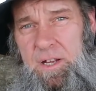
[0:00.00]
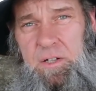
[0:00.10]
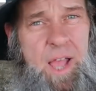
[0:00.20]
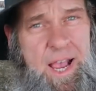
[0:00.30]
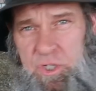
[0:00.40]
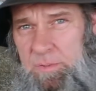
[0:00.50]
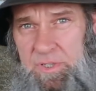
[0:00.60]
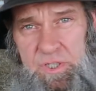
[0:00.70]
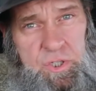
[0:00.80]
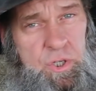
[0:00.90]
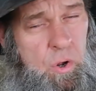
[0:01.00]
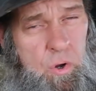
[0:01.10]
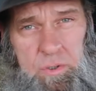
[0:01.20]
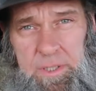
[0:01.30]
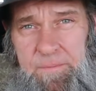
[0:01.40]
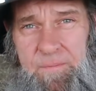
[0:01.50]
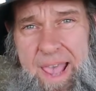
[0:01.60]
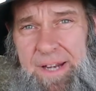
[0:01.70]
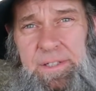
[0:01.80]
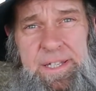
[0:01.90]
Colostrum is totally
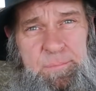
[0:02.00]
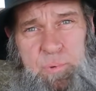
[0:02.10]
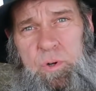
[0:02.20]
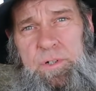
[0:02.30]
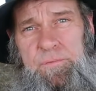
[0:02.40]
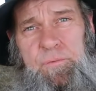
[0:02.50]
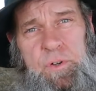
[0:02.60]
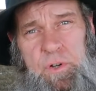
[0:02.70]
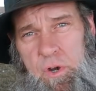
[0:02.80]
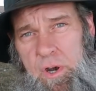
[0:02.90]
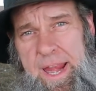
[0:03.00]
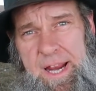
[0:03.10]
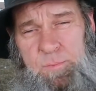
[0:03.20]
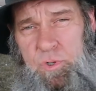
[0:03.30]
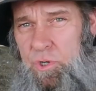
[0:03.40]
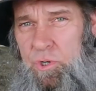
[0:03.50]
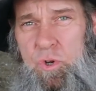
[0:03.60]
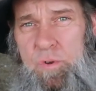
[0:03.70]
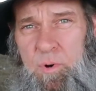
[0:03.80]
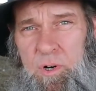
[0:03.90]
vitally important for your animal, your
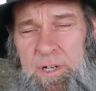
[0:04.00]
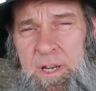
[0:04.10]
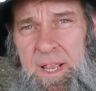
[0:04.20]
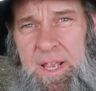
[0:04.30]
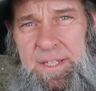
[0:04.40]
newborn,